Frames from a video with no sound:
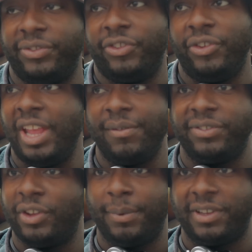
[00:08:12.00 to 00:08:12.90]
It's to never
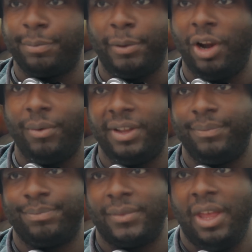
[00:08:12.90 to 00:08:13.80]
stop exploring,
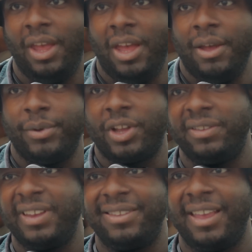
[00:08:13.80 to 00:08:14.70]

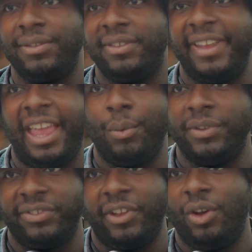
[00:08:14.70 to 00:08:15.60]
because at the end of the day, we're
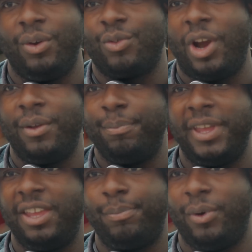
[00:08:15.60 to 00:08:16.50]
still growing
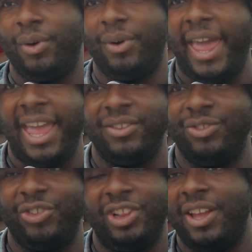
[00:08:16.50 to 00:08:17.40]
people and
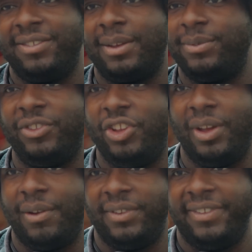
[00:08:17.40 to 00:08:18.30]
you learn something new
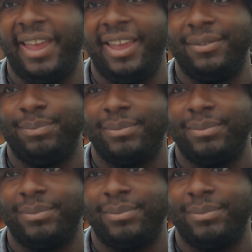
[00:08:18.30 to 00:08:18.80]
every day.